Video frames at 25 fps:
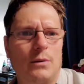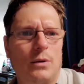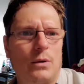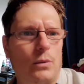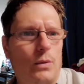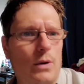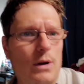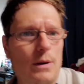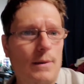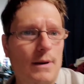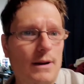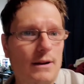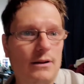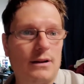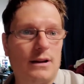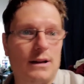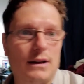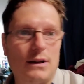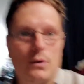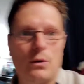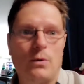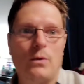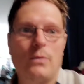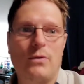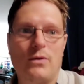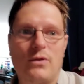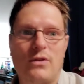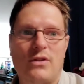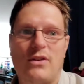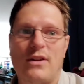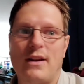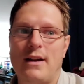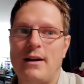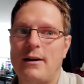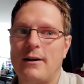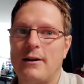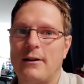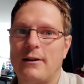Why am I looking over
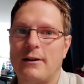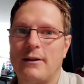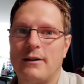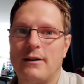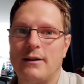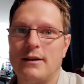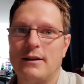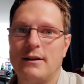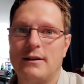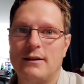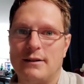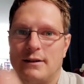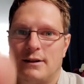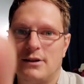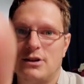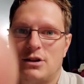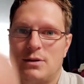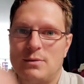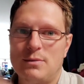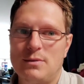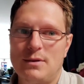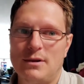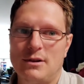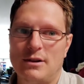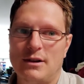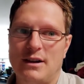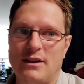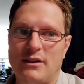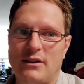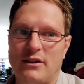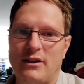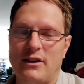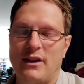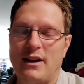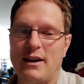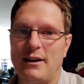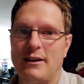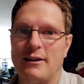there? Should we be looking
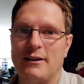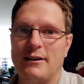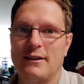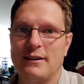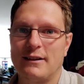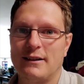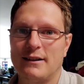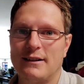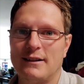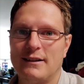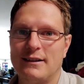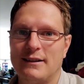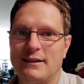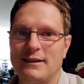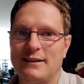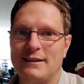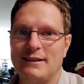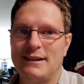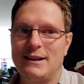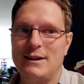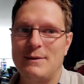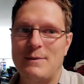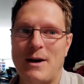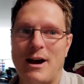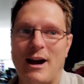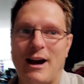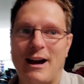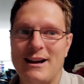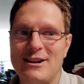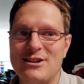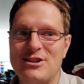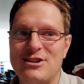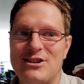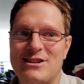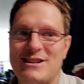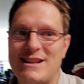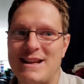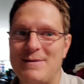there? And my eyes
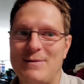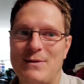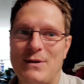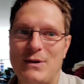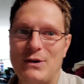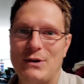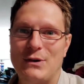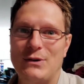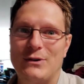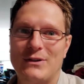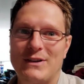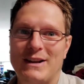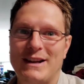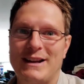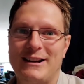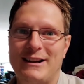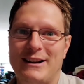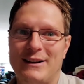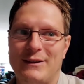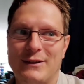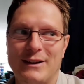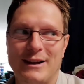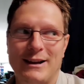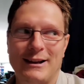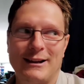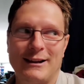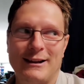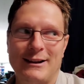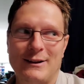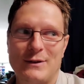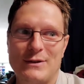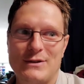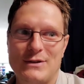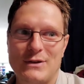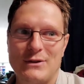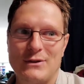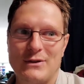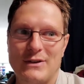just keep going over there. I'm like, hey,
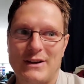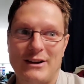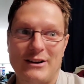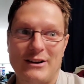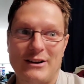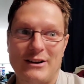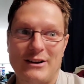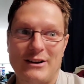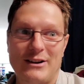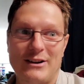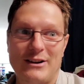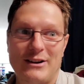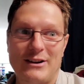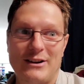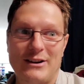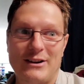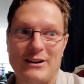what's over there? Nothing.